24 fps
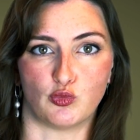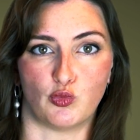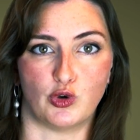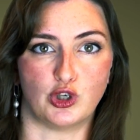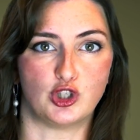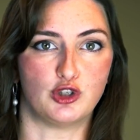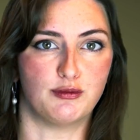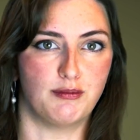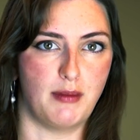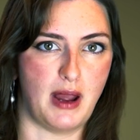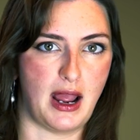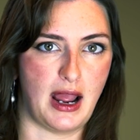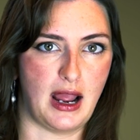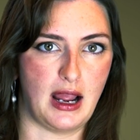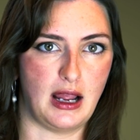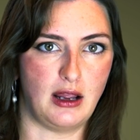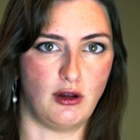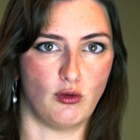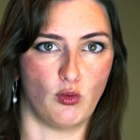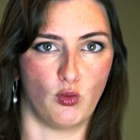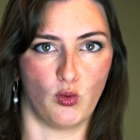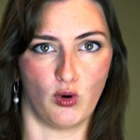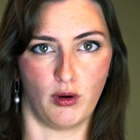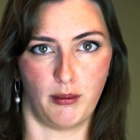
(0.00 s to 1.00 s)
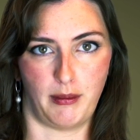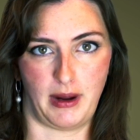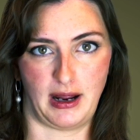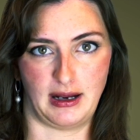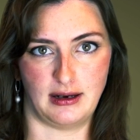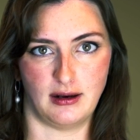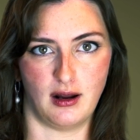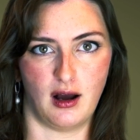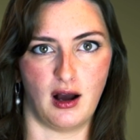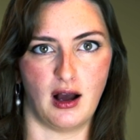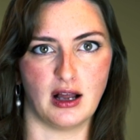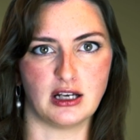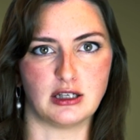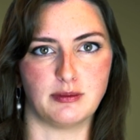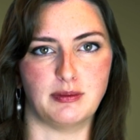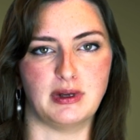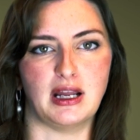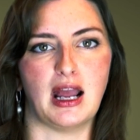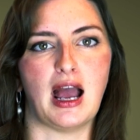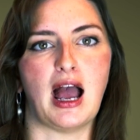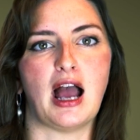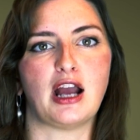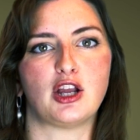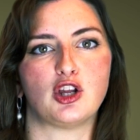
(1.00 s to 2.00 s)
which may or may not be
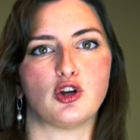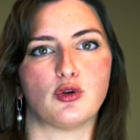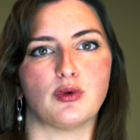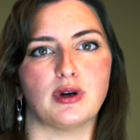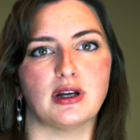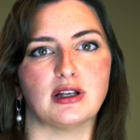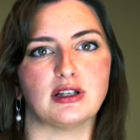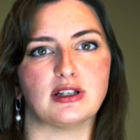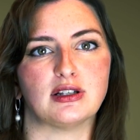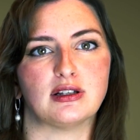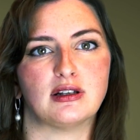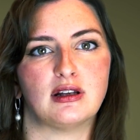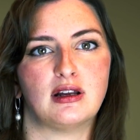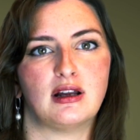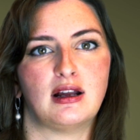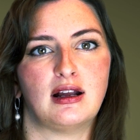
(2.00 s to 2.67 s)
accurate.